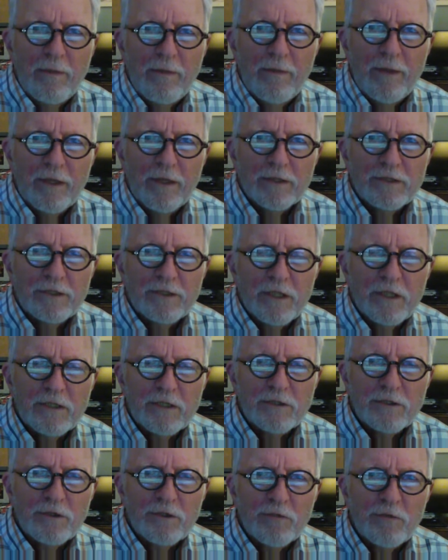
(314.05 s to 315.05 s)

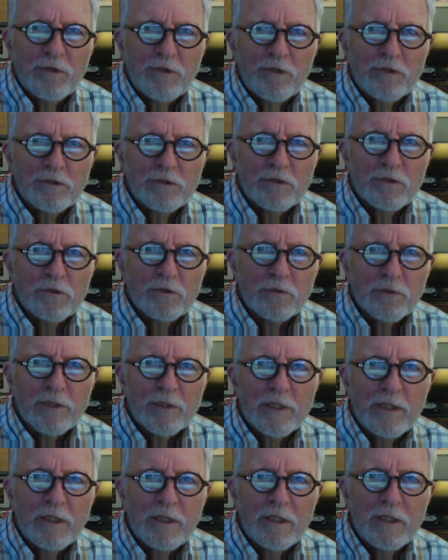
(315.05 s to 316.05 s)
essays of these
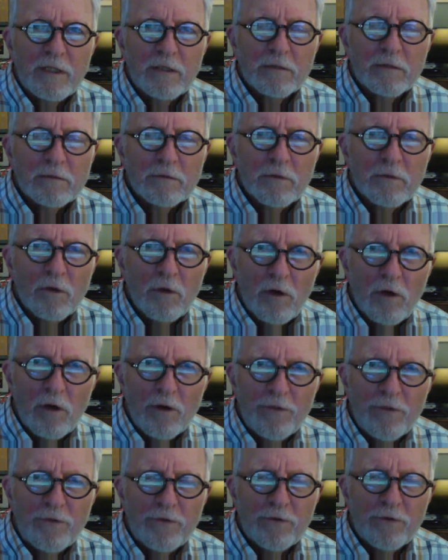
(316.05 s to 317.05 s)
three
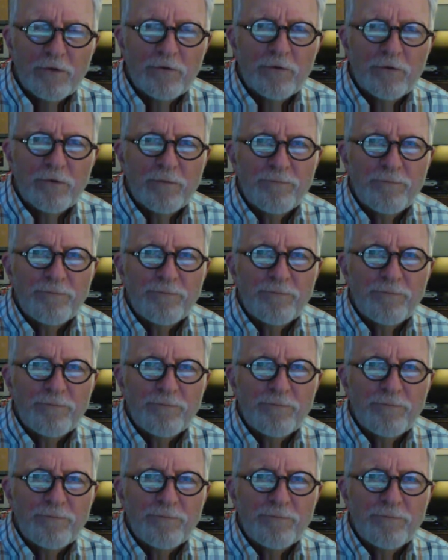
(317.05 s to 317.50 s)
authors.